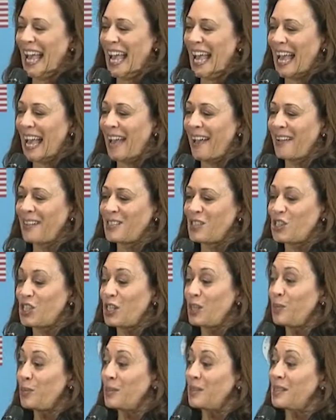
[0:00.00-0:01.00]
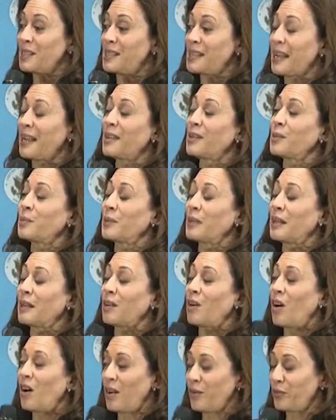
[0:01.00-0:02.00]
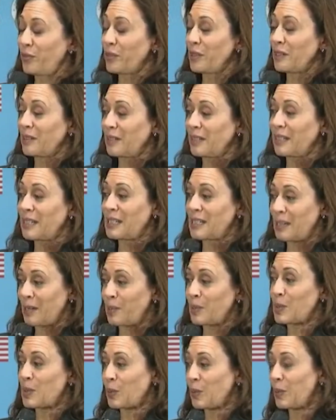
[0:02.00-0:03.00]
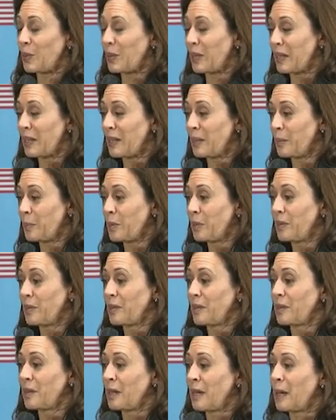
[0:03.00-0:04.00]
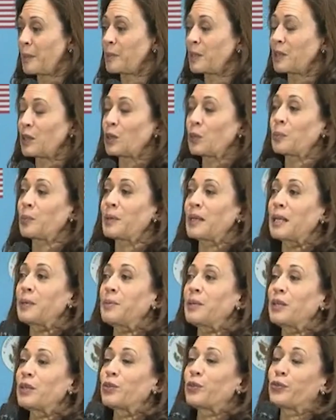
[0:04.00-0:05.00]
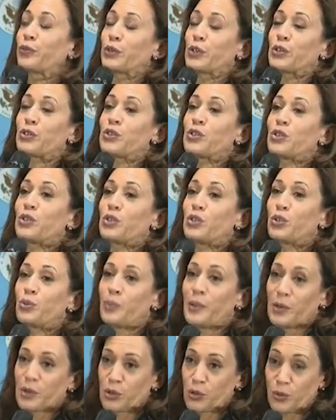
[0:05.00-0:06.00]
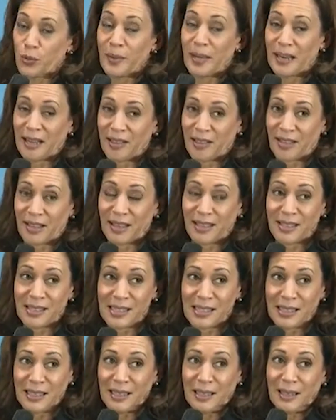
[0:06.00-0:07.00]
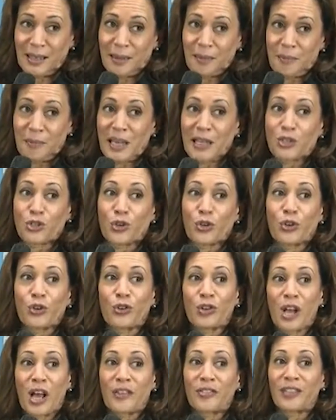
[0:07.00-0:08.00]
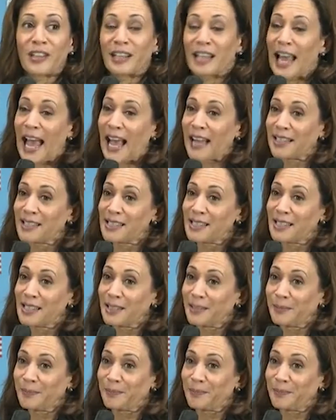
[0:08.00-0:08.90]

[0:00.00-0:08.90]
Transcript: And she would say to me often as I was growing up, Kamala, you may be the first to do many things. Make sure you're not the last.